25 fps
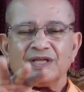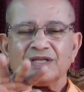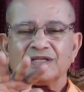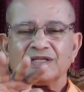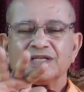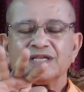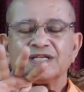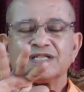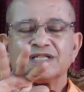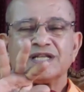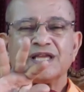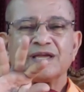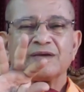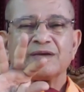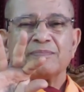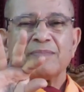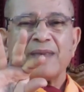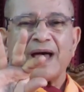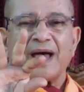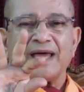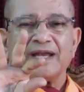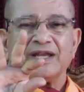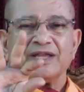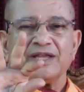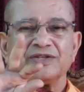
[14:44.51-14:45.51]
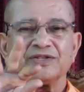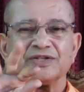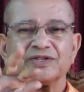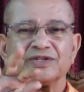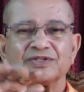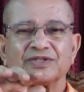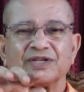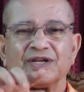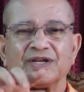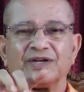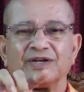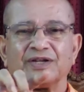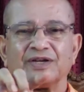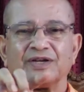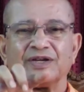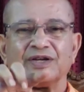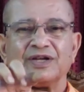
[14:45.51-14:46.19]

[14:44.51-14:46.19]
just like managers and